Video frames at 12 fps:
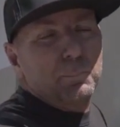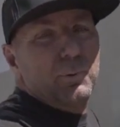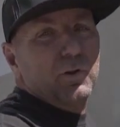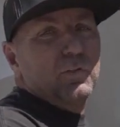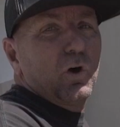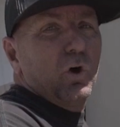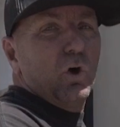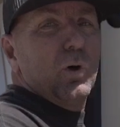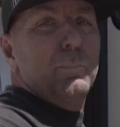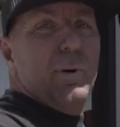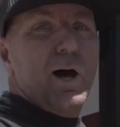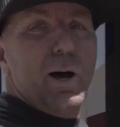to put the
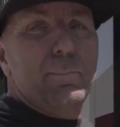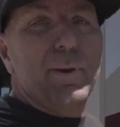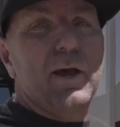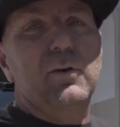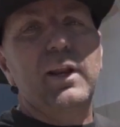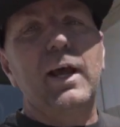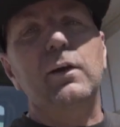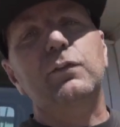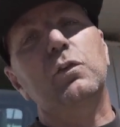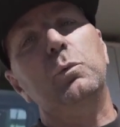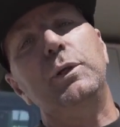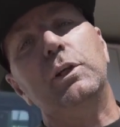whole pop out
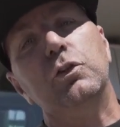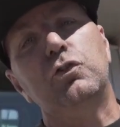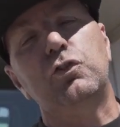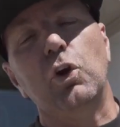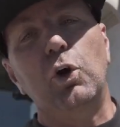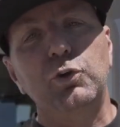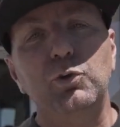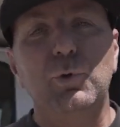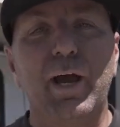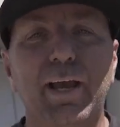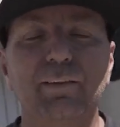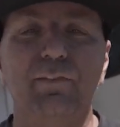so we could show you
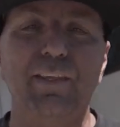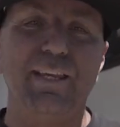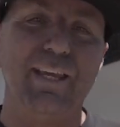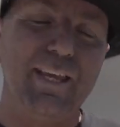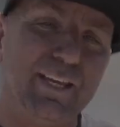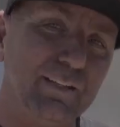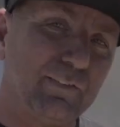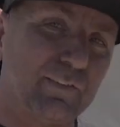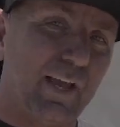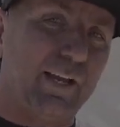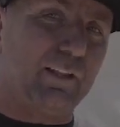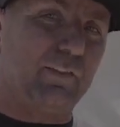guys the
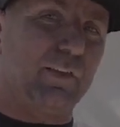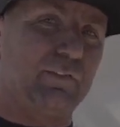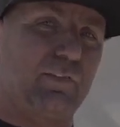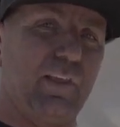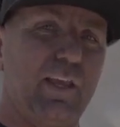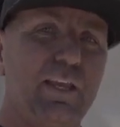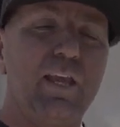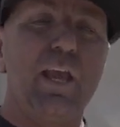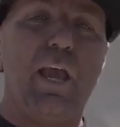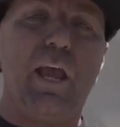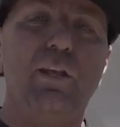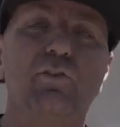inside of this thing
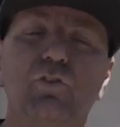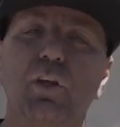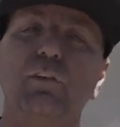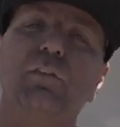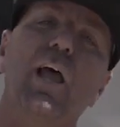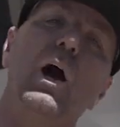and just